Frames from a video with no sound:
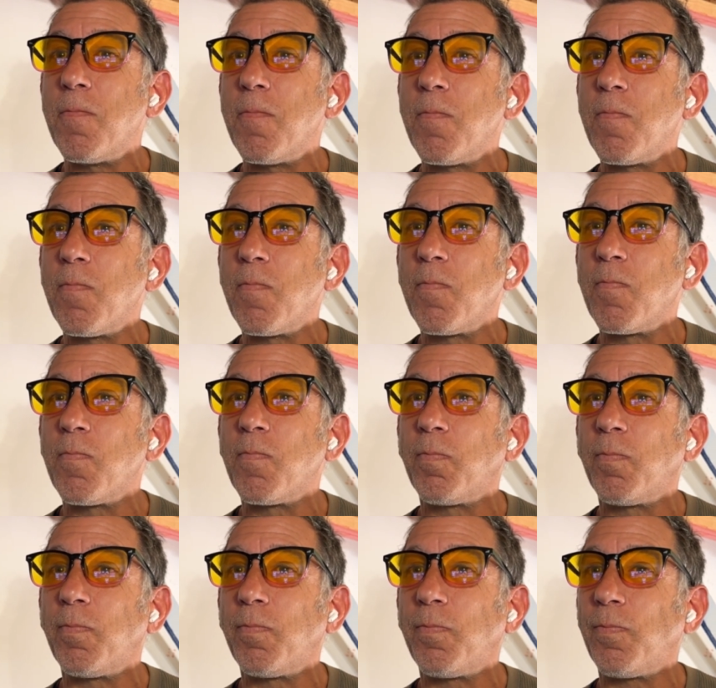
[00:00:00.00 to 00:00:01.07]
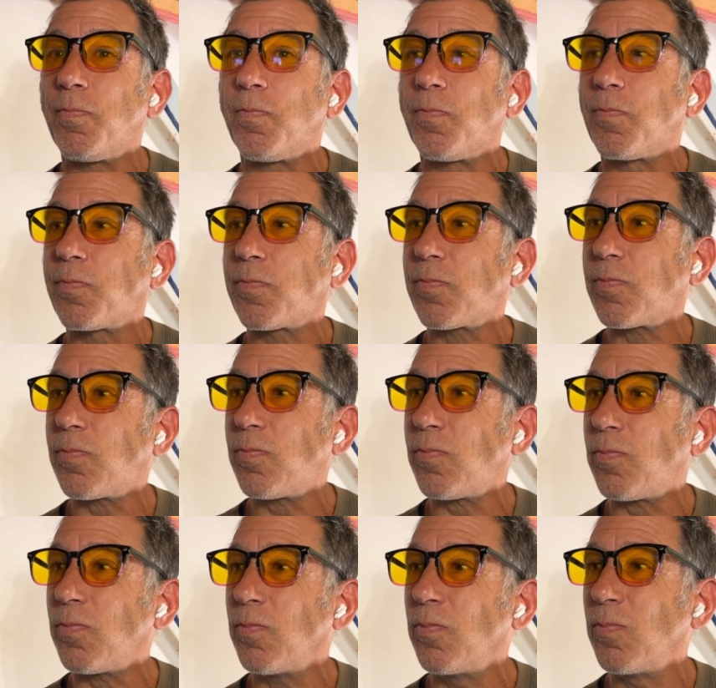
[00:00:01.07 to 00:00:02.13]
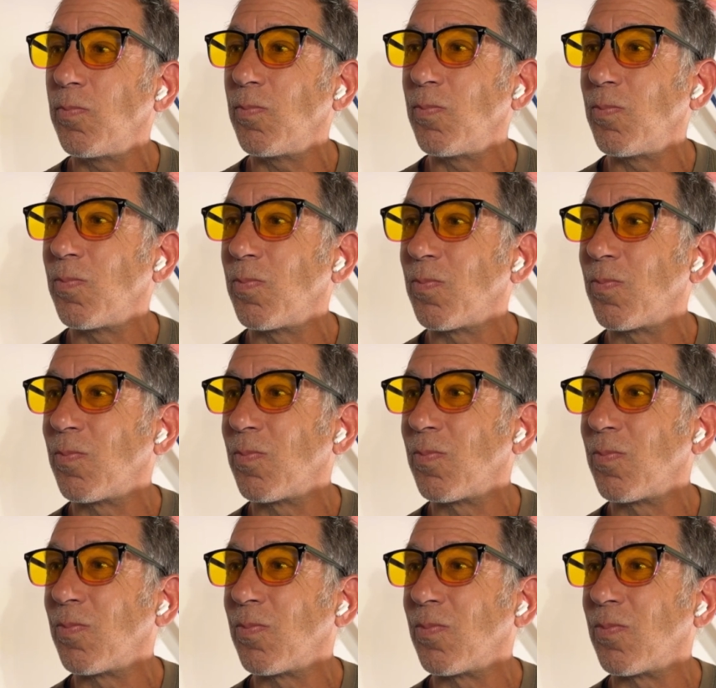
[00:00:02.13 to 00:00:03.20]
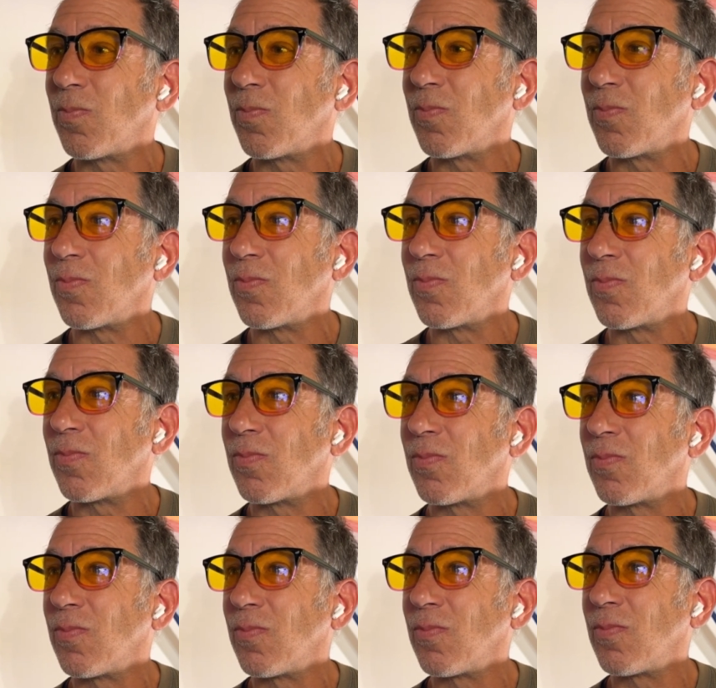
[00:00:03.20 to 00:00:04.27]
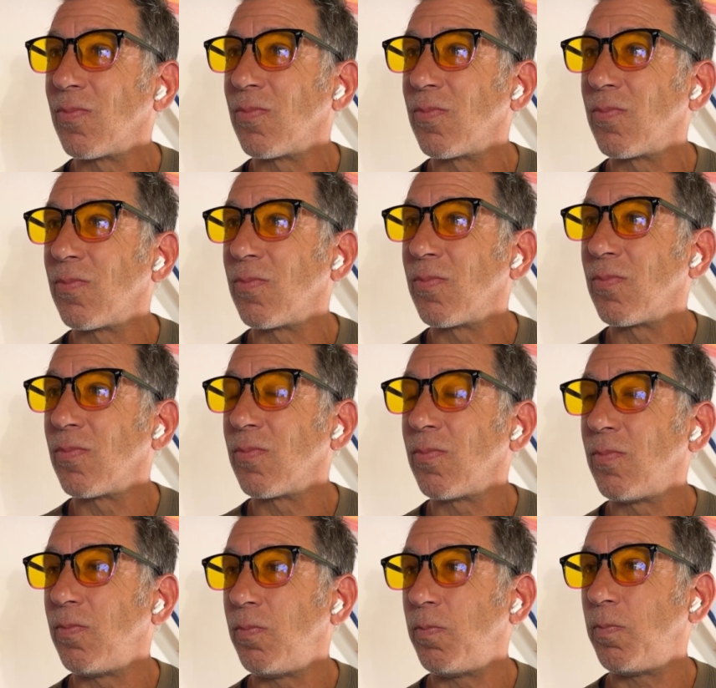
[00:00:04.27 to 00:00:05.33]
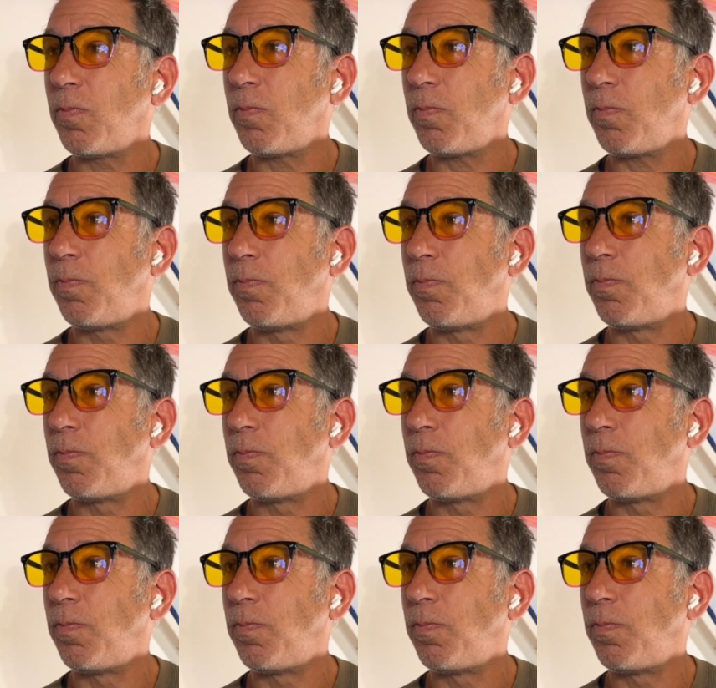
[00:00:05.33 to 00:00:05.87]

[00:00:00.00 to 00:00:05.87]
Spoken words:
(silence)